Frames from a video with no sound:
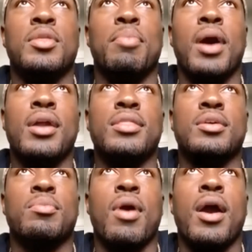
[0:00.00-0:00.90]
the
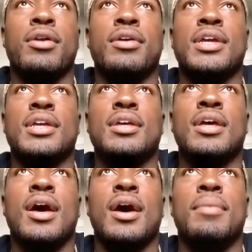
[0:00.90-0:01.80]
bond, the
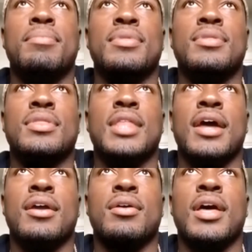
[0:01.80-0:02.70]
camaraderie
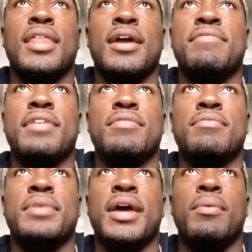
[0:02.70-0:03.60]
that I
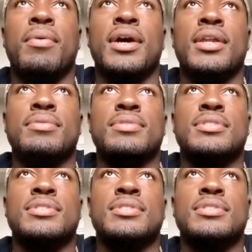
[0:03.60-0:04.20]
felt from day one,